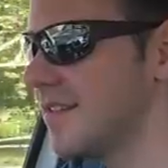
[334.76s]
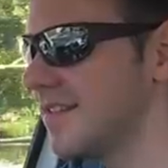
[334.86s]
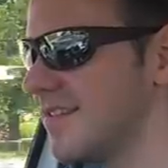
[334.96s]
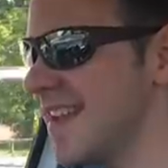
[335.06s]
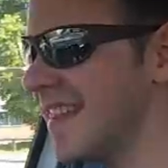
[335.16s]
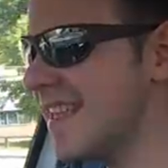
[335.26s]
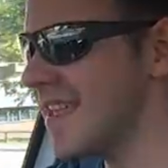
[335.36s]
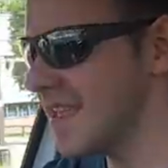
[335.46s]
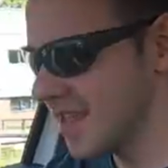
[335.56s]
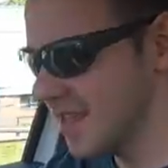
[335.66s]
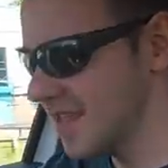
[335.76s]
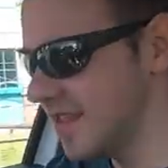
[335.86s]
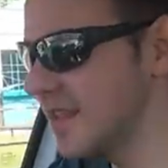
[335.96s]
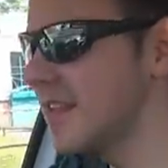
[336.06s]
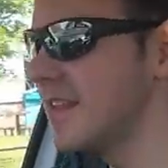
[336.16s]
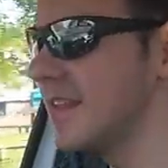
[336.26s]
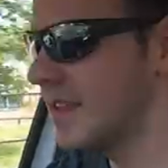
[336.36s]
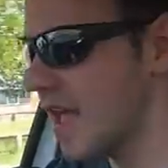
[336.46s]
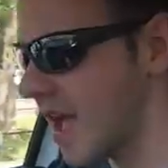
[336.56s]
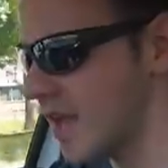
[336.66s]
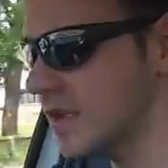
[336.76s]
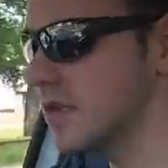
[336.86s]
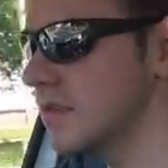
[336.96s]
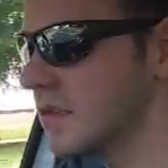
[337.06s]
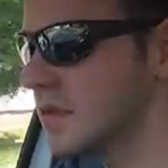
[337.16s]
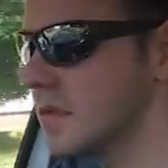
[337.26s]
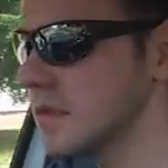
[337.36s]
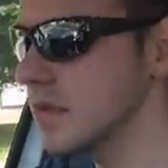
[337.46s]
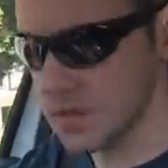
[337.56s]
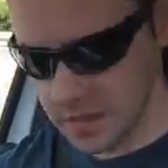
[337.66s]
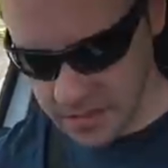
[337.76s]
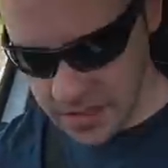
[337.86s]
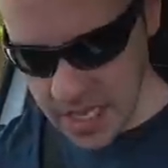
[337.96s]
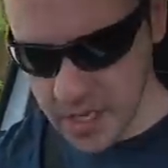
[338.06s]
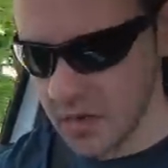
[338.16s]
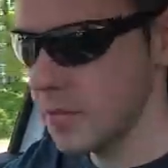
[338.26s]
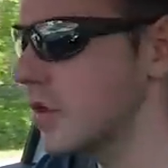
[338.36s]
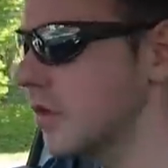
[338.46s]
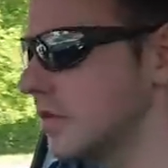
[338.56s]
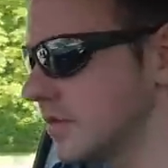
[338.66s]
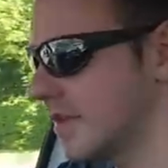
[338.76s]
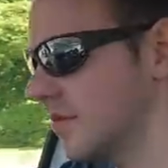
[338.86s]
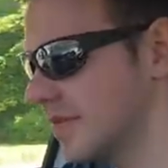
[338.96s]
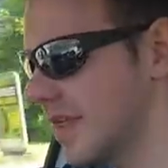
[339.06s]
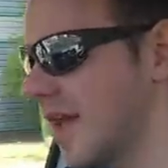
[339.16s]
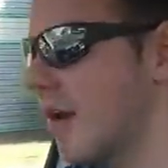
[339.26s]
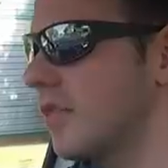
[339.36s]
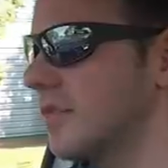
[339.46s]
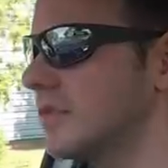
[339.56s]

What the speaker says: Really? Ah. Eco board. I'll take that off.